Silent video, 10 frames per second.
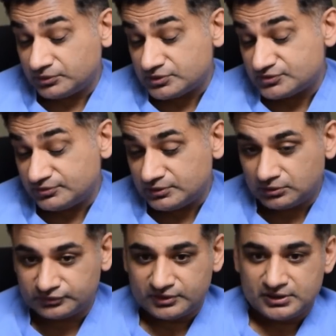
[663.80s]
in this
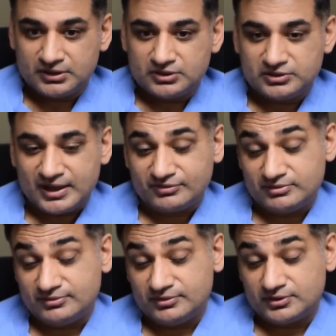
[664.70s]
field. You have
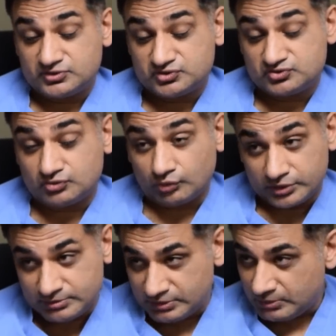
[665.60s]
to be
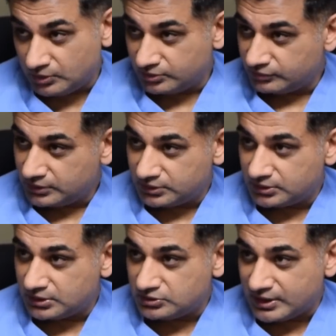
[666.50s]
extremely
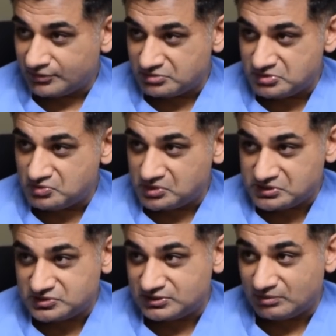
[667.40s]
motivated, and you have to be
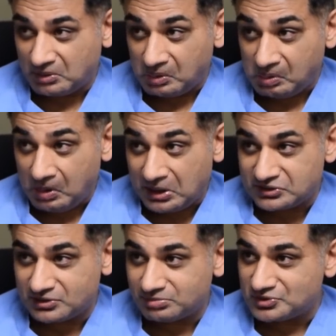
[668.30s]
willing to give up a lot
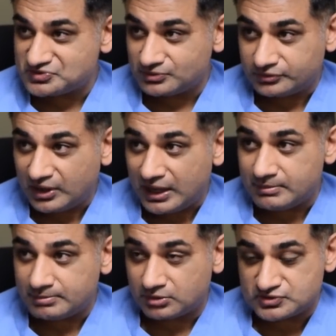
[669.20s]
of your personal time
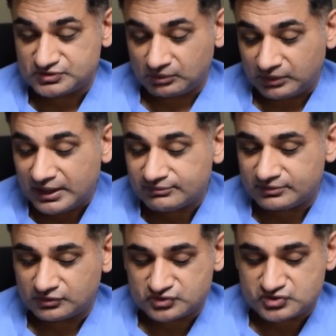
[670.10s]
and personal life.
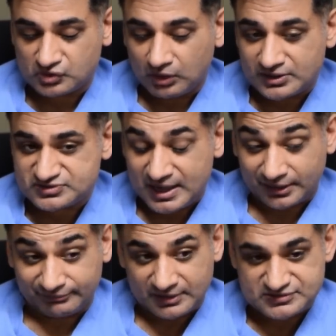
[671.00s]
And so there's a lot of
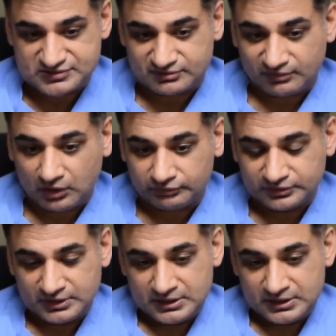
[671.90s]
sacrifices involved.